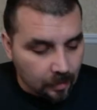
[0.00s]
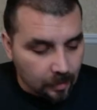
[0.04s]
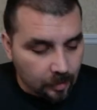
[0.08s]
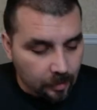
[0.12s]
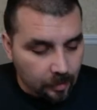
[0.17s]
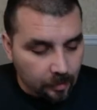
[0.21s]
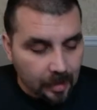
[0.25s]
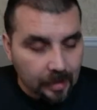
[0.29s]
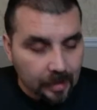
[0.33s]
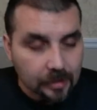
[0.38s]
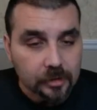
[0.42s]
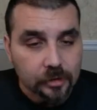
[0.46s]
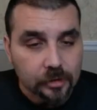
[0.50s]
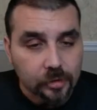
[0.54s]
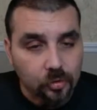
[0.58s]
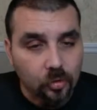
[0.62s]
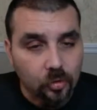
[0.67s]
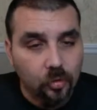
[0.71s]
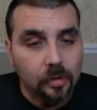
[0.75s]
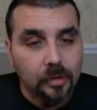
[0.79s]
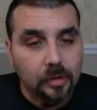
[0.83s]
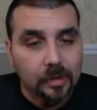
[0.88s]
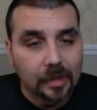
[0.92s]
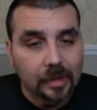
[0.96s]
I just
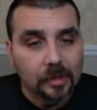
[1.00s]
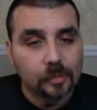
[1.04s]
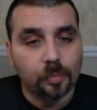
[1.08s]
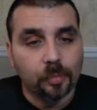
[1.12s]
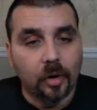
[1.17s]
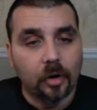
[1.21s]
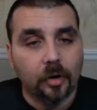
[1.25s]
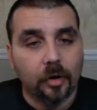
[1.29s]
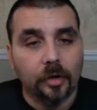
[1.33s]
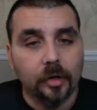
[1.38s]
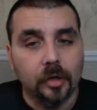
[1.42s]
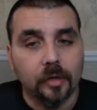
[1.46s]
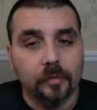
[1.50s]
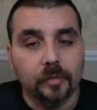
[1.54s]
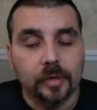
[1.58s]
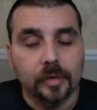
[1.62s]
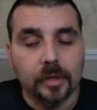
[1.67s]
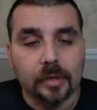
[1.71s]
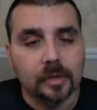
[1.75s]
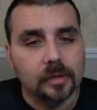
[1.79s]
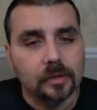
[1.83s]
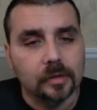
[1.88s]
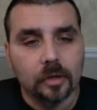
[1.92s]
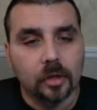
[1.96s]
know that that's part of it,
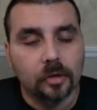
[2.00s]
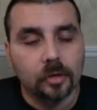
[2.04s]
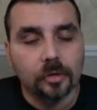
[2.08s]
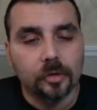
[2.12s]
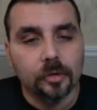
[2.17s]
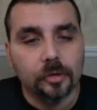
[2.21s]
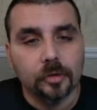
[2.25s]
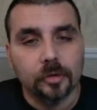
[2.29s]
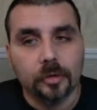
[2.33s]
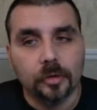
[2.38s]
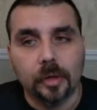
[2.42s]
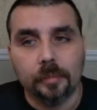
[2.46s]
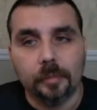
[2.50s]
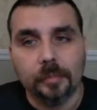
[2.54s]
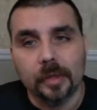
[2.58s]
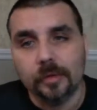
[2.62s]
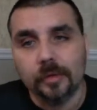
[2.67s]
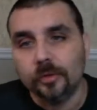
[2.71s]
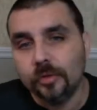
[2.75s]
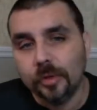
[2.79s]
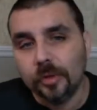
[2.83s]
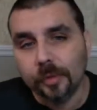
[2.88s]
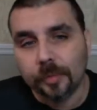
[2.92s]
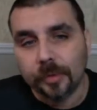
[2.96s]
and it's all good. I'm
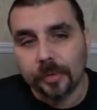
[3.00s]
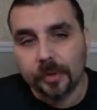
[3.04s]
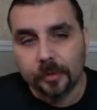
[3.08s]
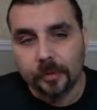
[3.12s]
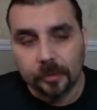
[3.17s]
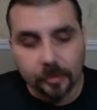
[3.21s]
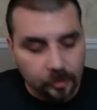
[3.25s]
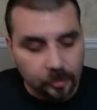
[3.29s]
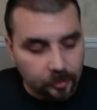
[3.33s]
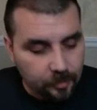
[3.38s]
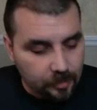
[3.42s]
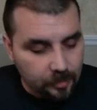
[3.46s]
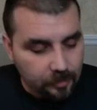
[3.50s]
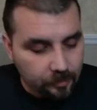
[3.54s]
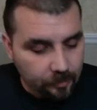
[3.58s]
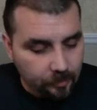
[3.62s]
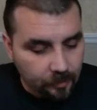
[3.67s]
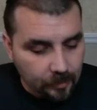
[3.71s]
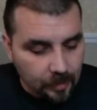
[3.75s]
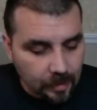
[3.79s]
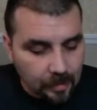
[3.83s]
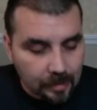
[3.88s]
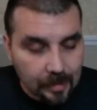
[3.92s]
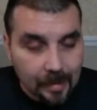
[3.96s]
not tripping. You know what I mean?
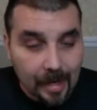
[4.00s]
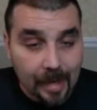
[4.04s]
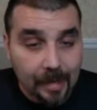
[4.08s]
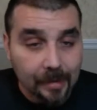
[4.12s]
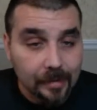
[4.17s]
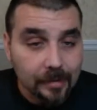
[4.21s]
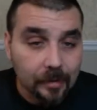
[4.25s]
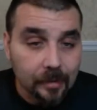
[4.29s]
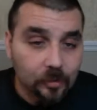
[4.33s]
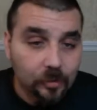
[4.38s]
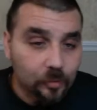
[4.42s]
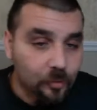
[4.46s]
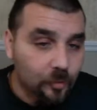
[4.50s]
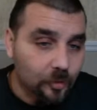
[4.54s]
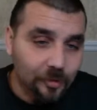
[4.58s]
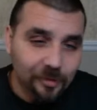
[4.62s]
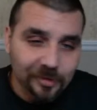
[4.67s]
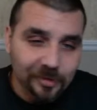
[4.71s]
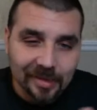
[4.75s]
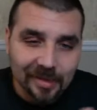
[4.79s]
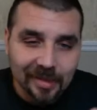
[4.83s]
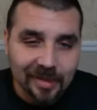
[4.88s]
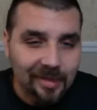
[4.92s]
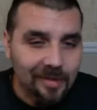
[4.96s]
In an ideal
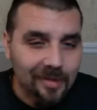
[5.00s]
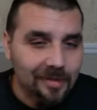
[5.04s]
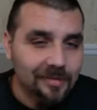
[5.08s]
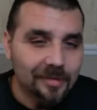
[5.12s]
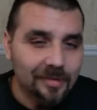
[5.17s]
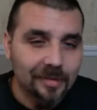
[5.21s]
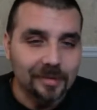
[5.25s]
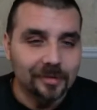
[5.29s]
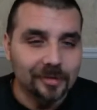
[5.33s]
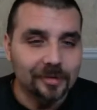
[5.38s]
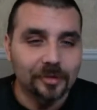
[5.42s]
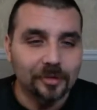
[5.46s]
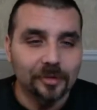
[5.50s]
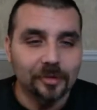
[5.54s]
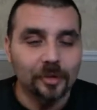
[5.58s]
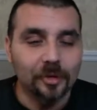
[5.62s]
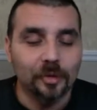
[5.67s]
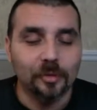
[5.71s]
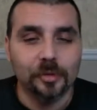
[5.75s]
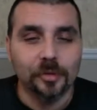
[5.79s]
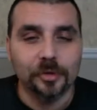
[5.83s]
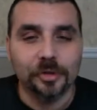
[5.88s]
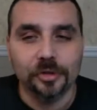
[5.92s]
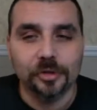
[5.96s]
world, yeah,
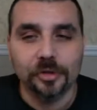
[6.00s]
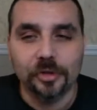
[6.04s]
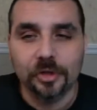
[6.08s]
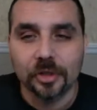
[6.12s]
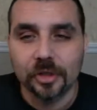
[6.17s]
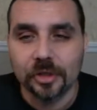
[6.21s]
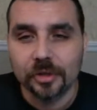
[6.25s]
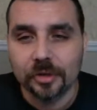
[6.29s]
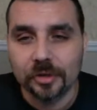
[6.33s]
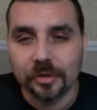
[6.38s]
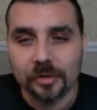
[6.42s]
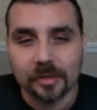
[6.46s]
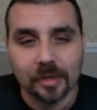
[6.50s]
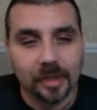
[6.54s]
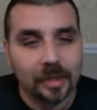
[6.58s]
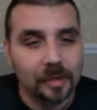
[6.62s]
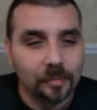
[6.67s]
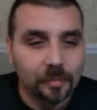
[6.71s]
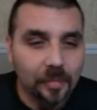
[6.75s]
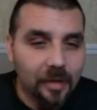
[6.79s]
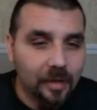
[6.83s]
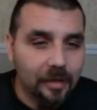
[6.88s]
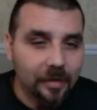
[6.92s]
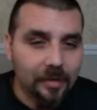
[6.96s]
no one should judge
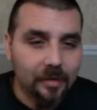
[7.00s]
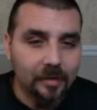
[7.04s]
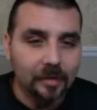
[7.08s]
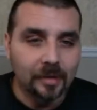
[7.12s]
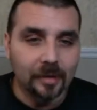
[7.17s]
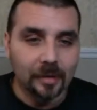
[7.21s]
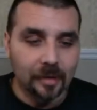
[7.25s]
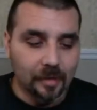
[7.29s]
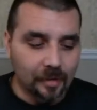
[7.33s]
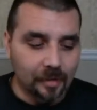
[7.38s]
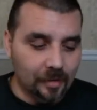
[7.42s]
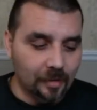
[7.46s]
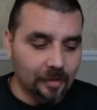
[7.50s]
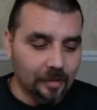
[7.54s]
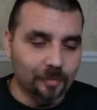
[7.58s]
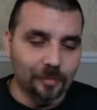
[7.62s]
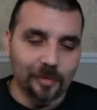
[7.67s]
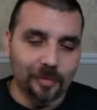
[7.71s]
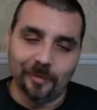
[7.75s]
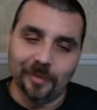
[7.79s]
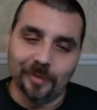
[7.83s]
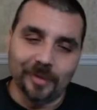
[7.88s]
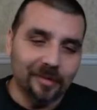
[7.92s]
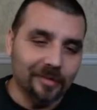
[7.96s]
anybody.
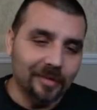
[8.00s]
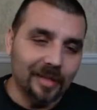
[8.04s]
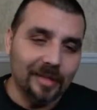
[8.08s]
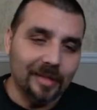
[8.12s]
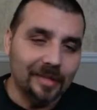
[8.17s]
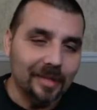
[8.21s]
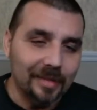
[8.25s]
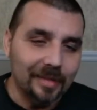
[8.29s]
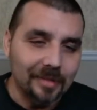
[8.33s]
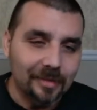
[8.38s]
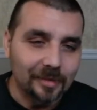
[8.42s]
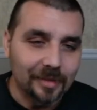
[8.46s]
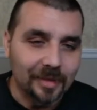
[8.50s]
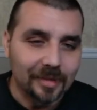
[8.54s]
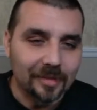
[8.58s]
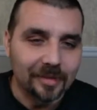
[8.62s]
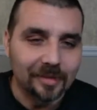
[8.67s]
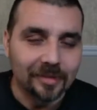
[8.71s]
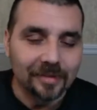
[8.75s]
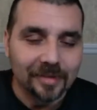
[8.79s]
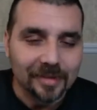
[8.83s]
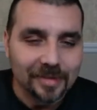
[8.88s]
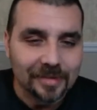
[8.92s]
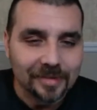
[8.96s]
But we know
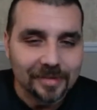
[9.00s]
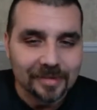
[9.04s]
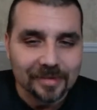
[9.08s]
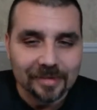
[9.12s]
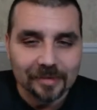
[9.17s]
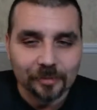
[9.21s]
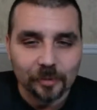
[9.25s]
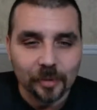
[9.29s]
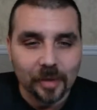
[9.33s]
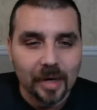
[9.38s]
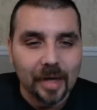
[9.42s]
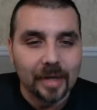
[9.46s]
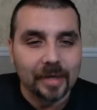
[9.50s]
that we're not